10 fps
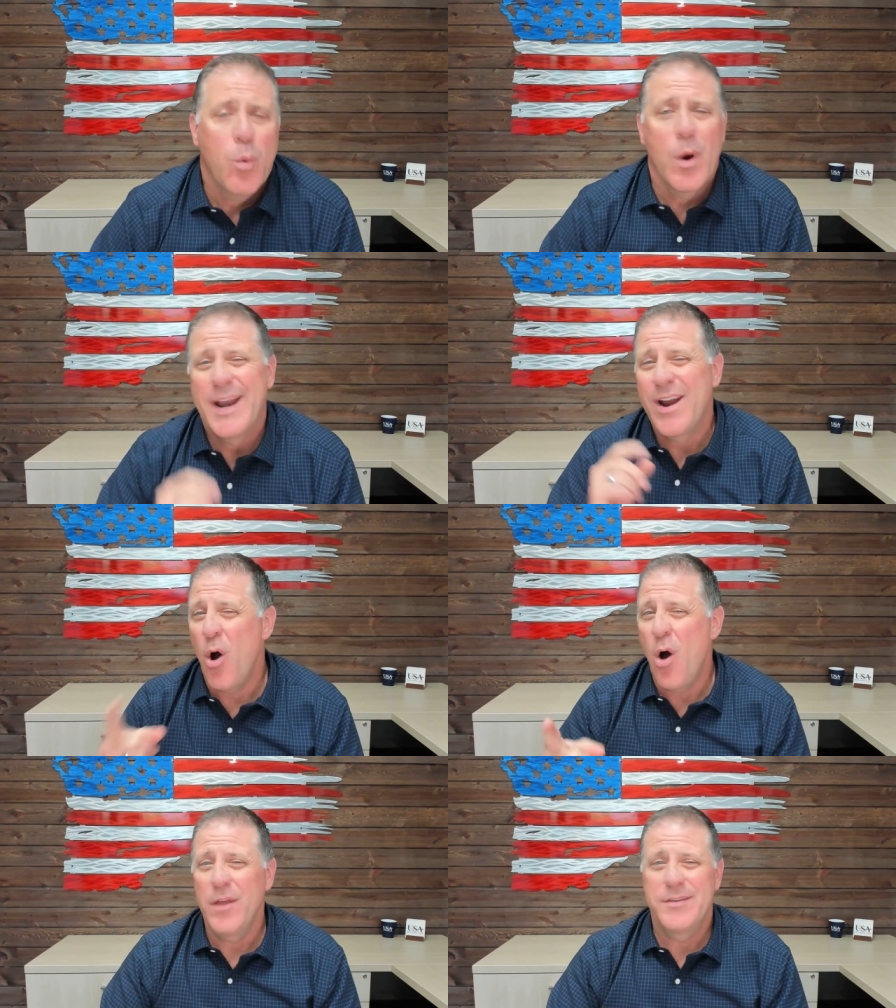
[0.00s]
We're at an
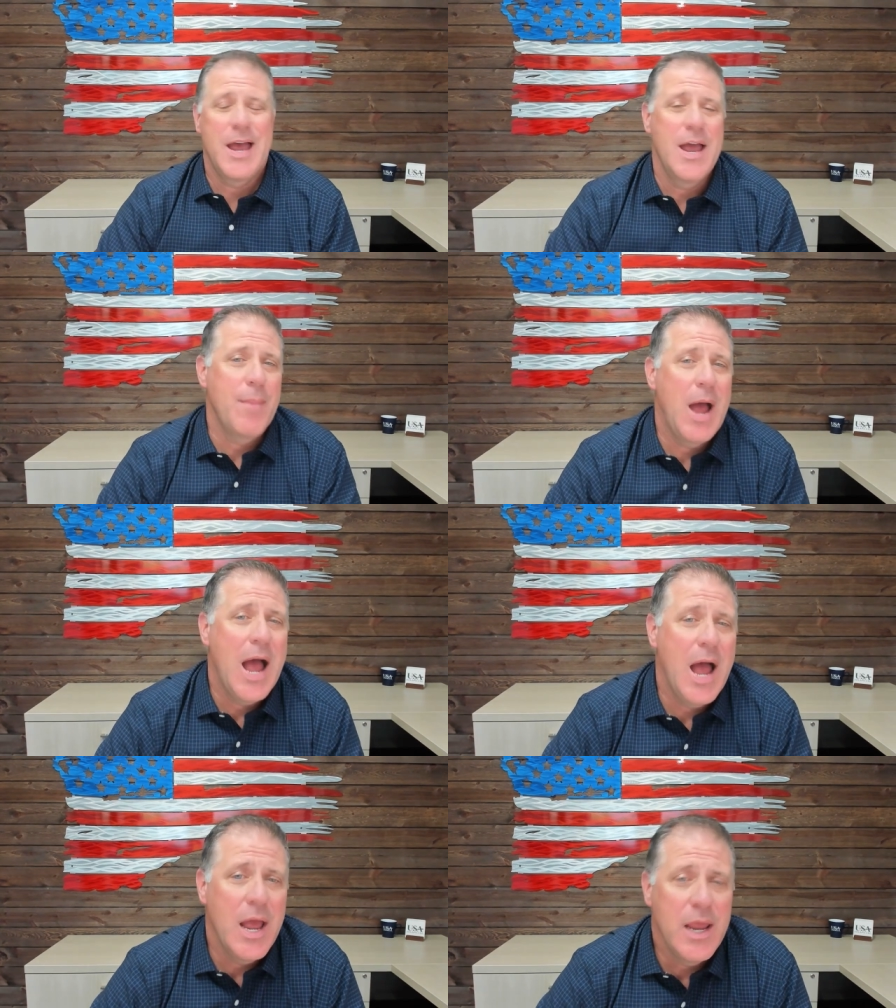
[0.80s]
all-time
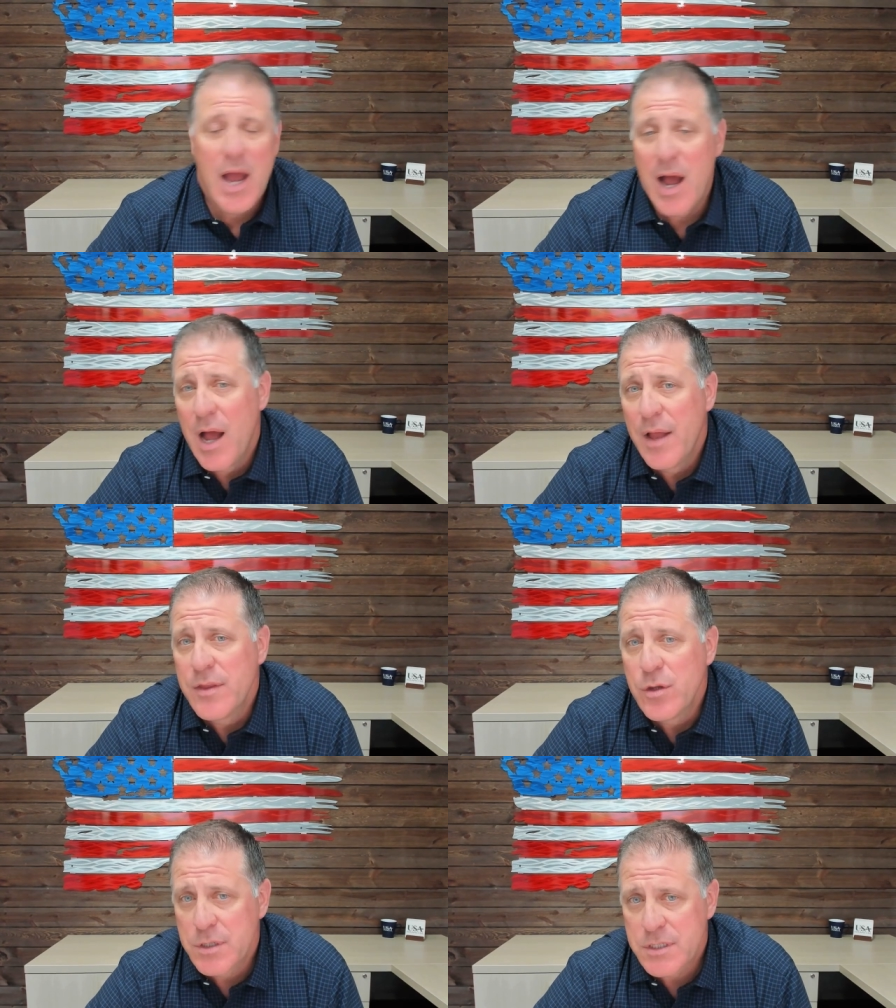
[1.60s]
high
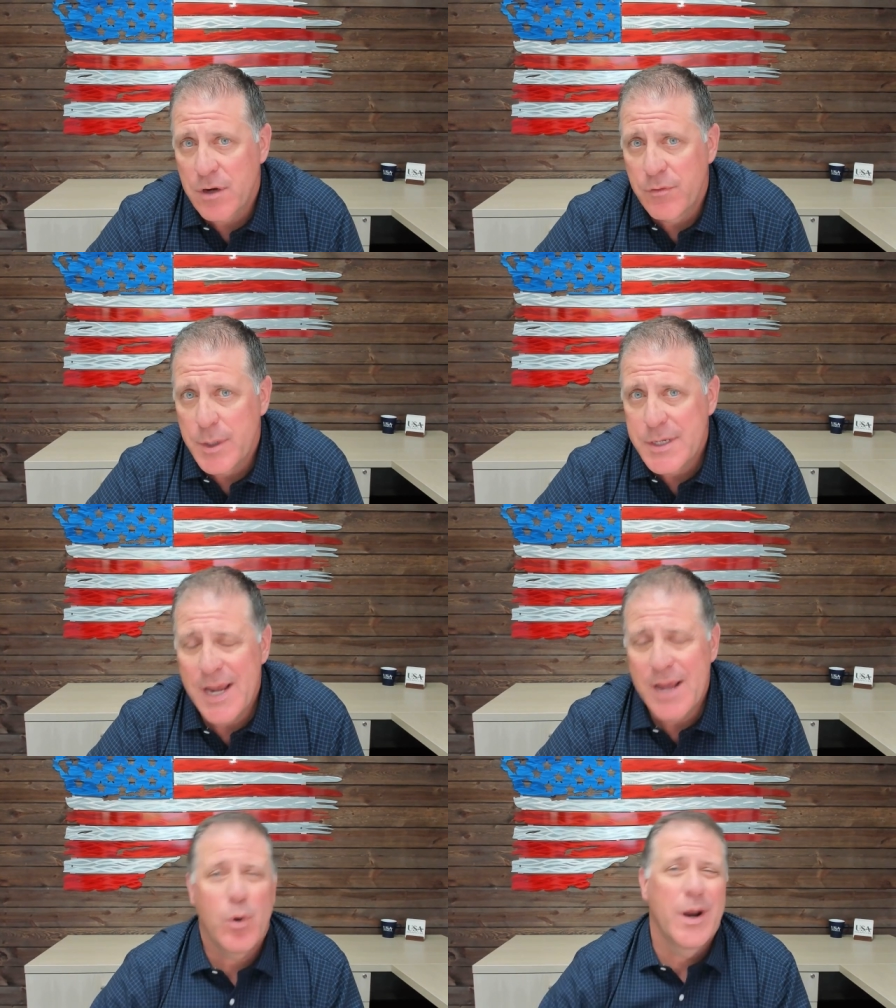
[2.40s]
on the U.S. government
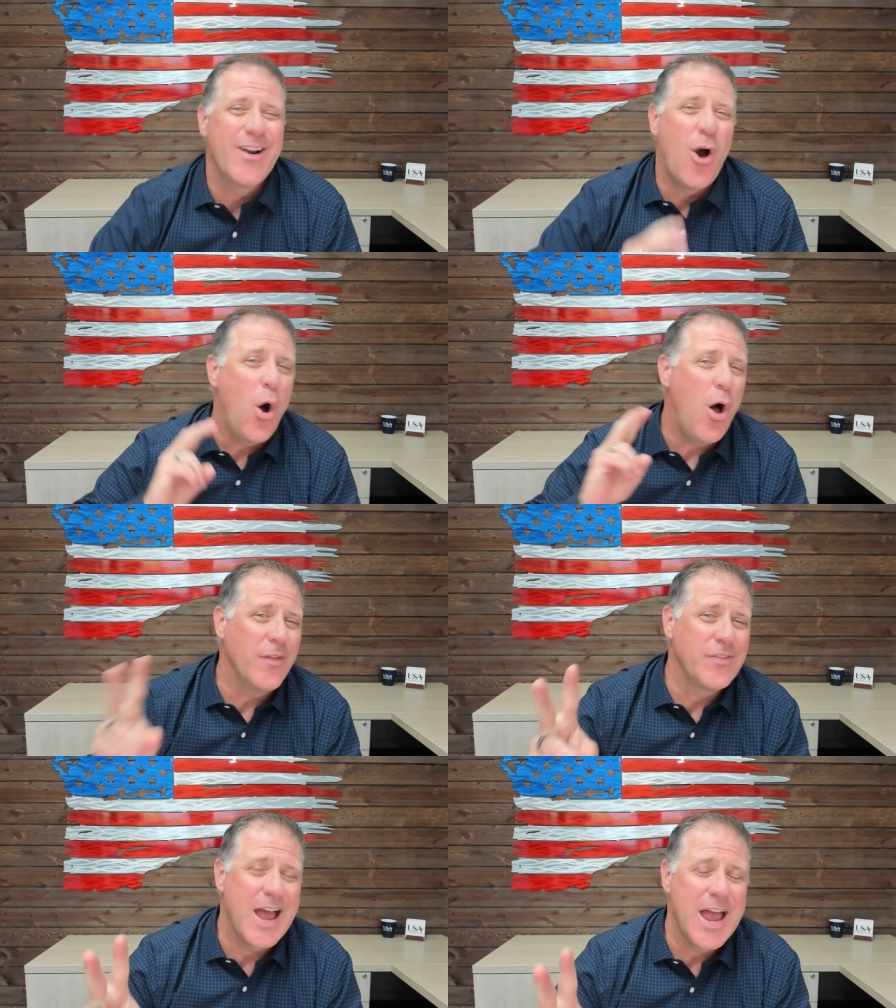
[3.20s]
debt. We're at an
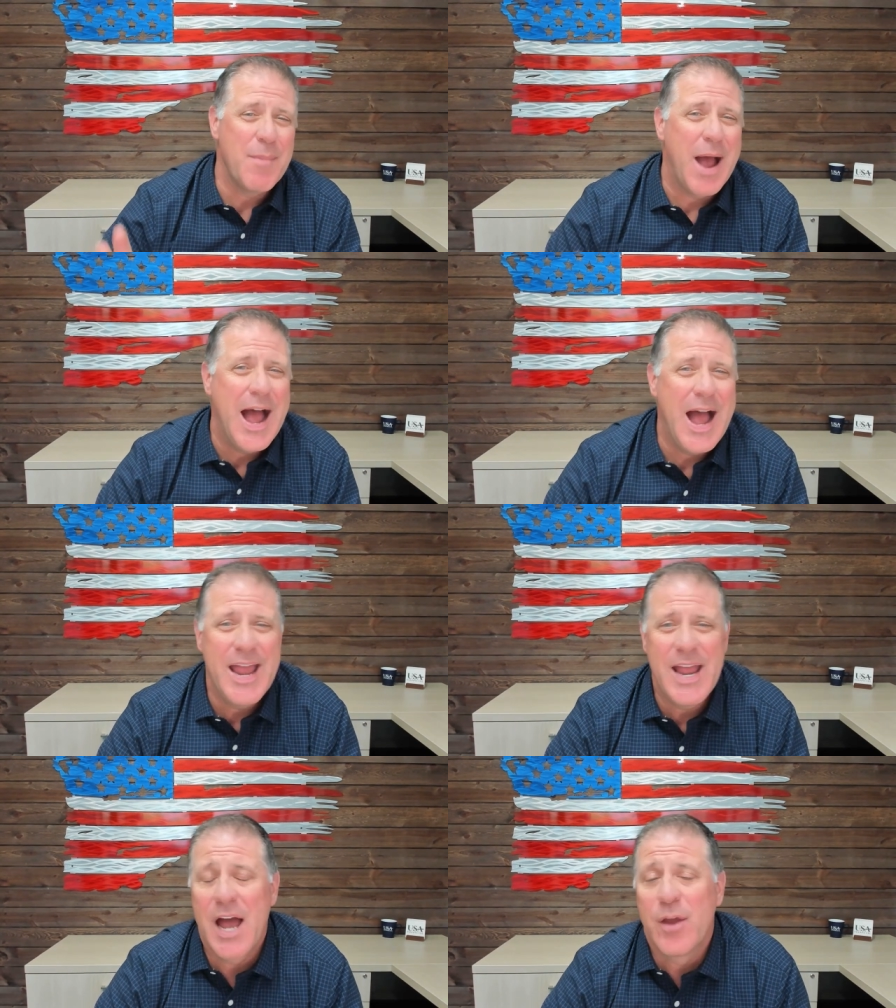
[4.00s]
all-time
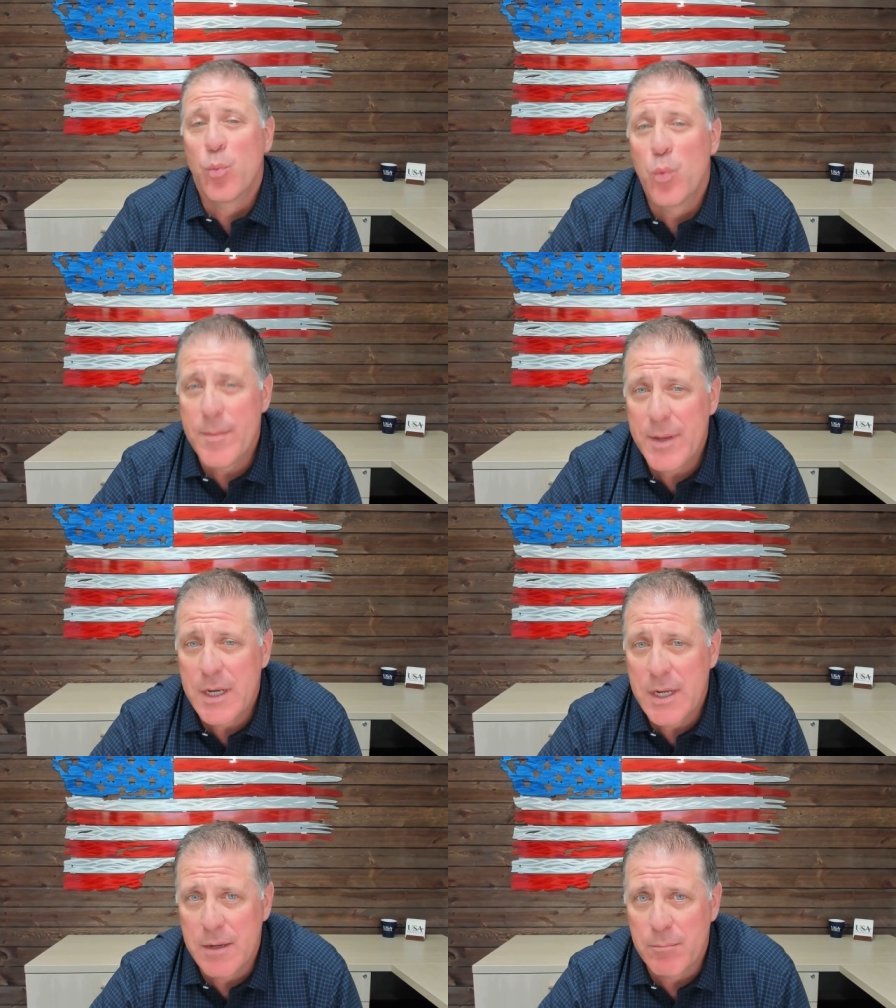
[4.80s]
high on
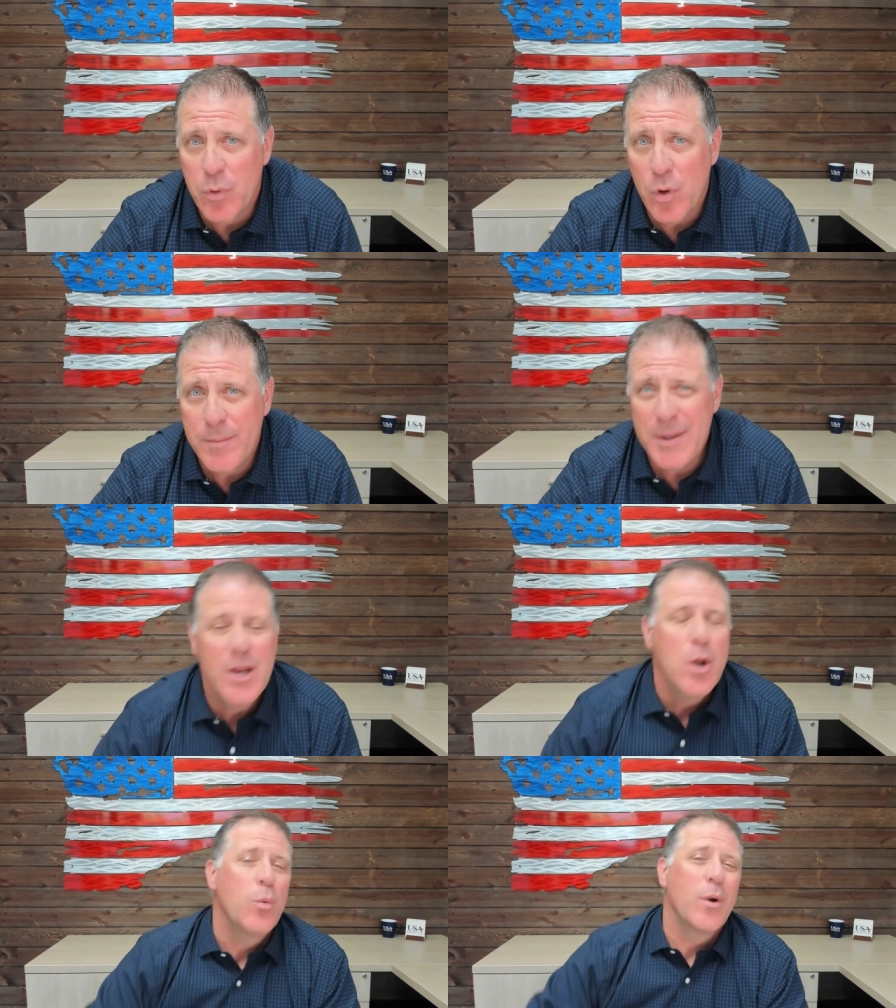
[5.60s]
women in employment.